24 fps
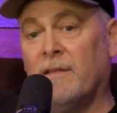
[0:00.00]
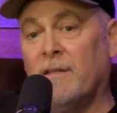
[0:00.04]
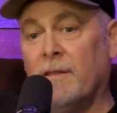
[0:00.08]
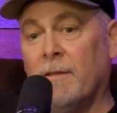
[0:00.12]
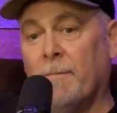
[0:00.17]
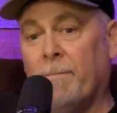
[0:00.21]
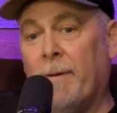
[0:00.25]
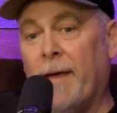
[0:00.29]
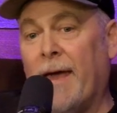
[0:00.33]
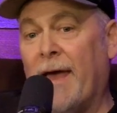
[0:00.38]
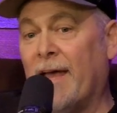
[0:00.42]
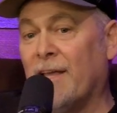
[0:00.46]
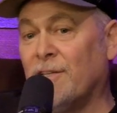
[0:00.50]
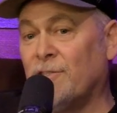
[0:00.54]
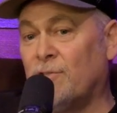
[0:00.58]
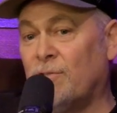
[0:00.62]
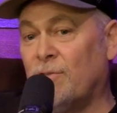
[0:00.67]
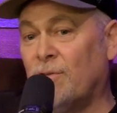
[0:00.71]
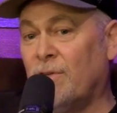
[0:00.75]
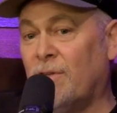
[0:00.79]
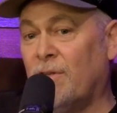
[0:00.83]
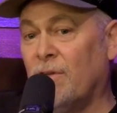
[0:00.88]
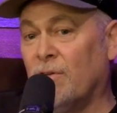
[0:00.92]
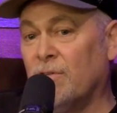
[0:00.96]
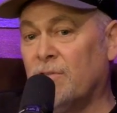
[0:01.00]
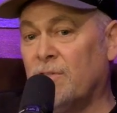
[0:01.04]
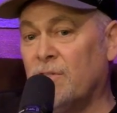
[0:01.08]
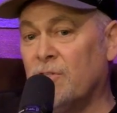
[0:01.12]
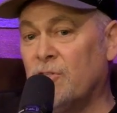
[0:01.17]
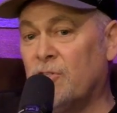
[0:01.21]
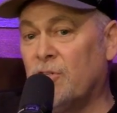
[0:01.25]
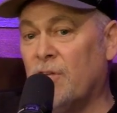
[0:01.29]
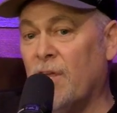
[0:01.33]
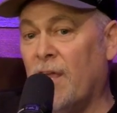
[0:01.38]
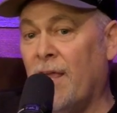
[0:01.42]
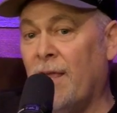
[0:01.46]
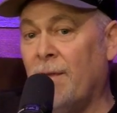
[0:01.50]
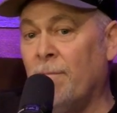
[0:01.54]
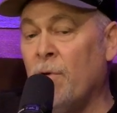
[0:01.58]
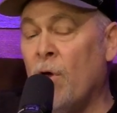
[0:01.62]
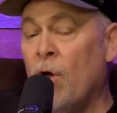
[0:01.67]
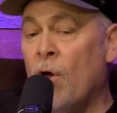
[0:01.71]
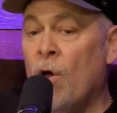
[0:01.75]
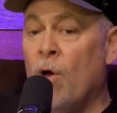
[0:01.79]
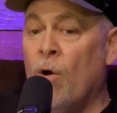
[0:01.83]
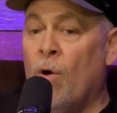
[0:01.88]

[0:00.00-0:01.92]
in the past through guilt and shame,